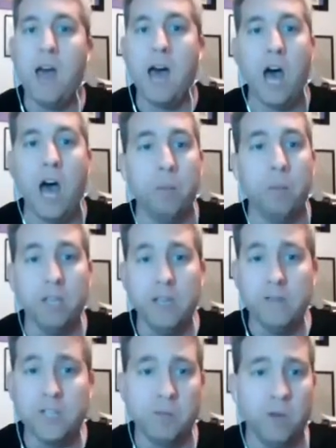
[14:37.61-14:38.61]
Uh, I
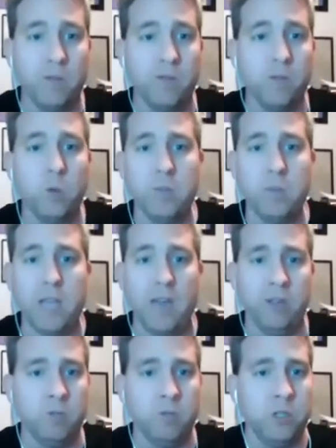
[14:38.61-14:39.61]
believe some of them will be
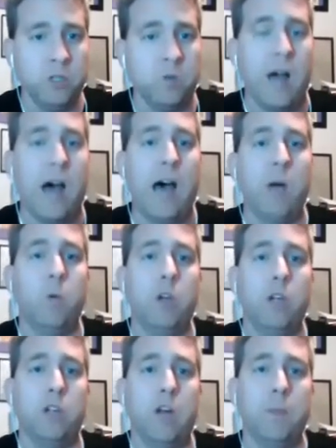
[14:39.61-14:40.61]
having original
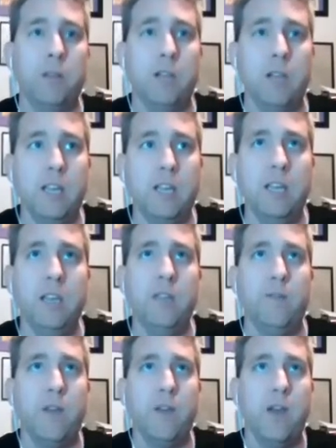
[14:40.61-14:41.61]
artwork. I believe
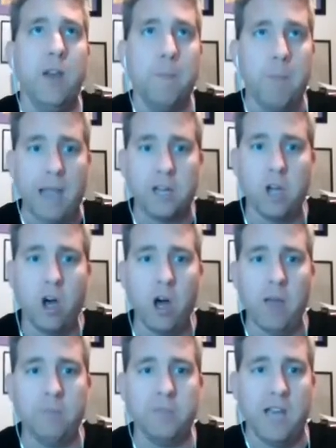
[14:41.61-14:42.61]
Matt
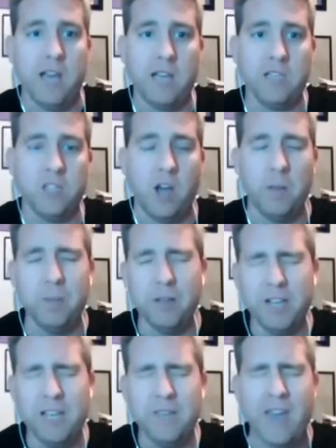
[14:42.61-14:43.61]
Kyme does. I
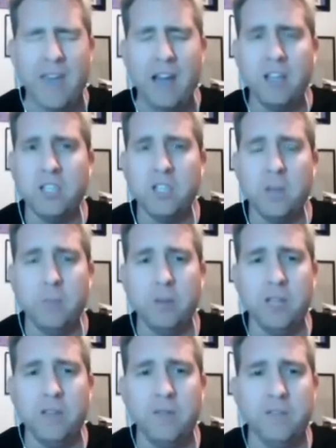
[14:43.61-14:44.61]
believe Alex and I
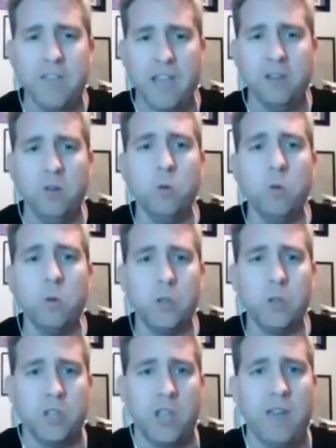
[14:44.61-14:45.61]
believe Daniel will
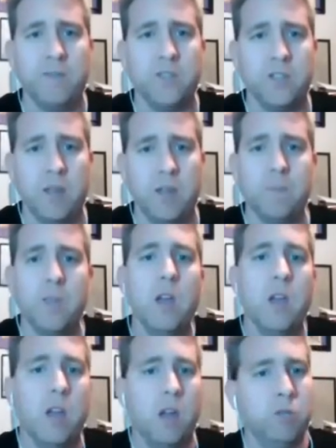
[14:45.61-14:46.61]
also have some
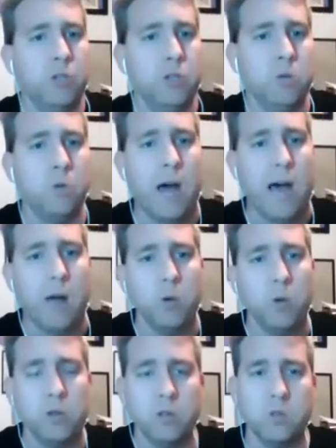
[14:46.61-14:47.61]
original
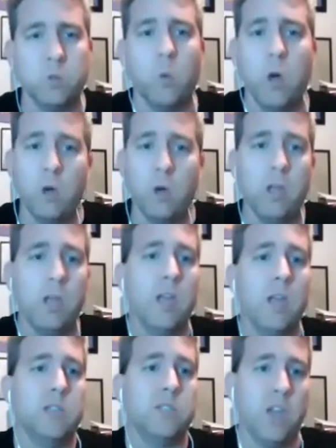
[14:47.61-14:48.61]
artwork as well.
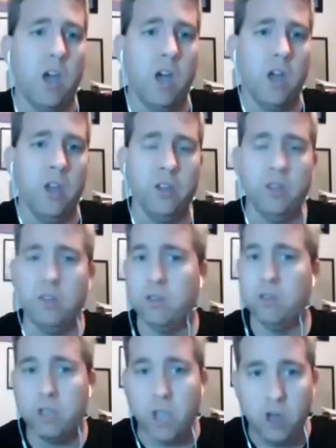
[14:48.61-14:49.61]
So
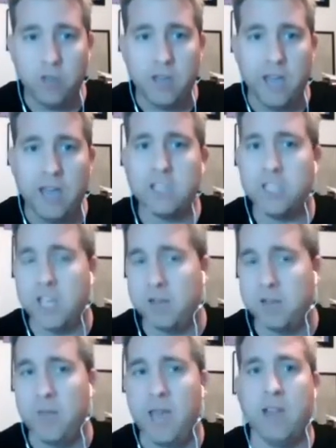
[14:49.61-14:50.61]
go there, check
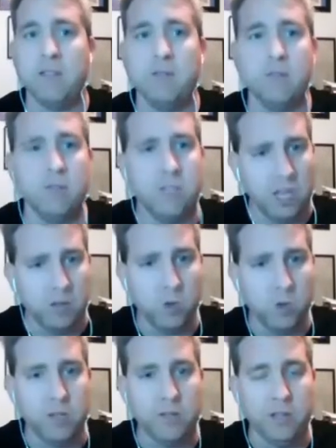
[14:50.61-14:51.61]
them out, tell them
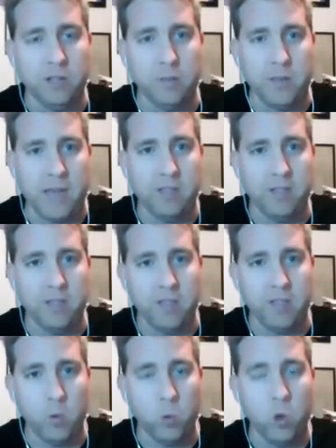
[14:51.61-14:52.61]
what you think about
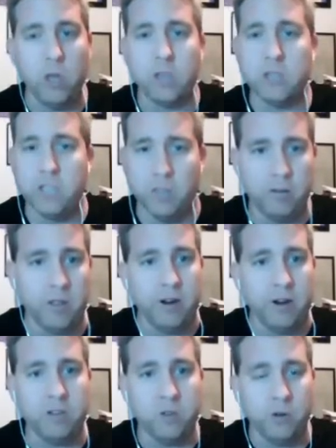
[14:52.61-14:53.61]
their work, tell them that
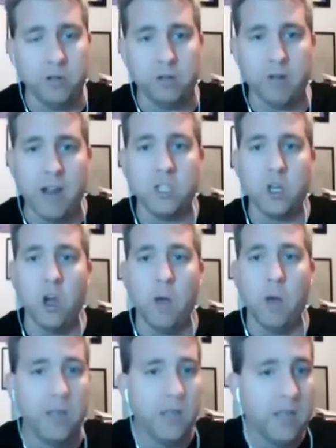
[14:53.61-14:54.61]
they're doing a great
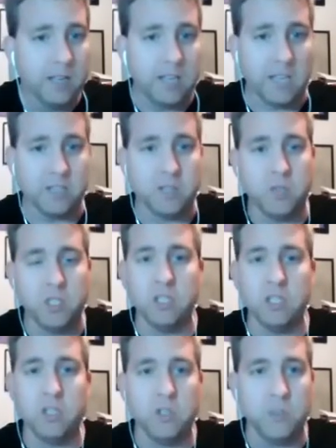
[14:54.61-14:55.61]
job, get some
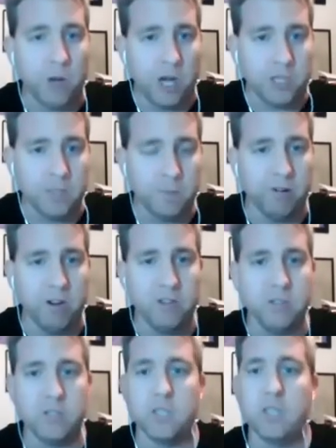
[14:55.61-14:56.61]
signatures, buy some
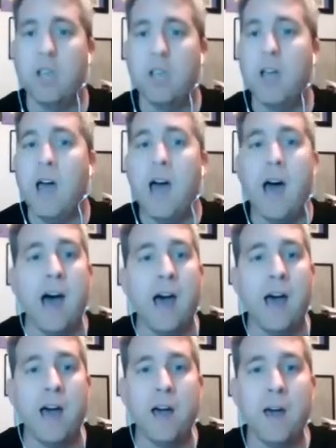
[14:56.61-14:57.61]
prints.
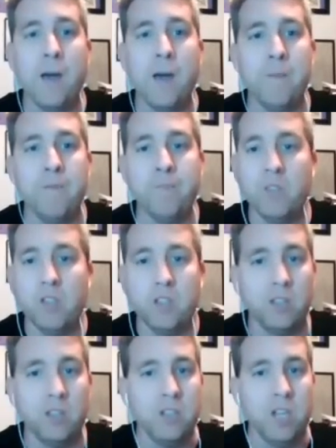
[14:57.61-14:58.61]
Um,
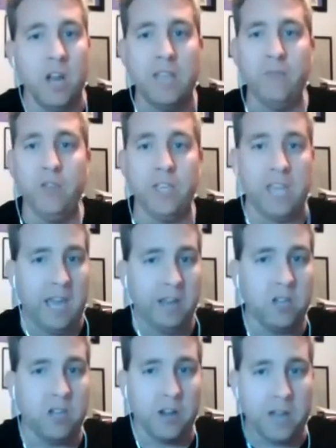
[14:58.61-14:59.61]
you know, if you
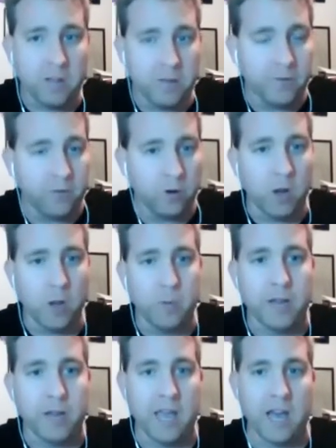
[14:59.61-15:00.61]
can, go down the Frew
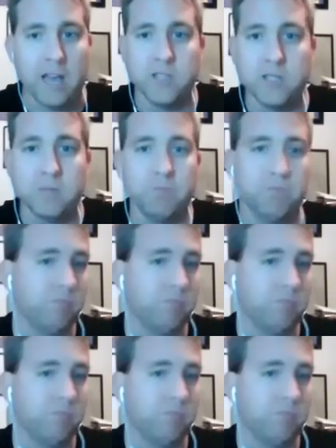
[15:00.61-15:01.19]
Open House,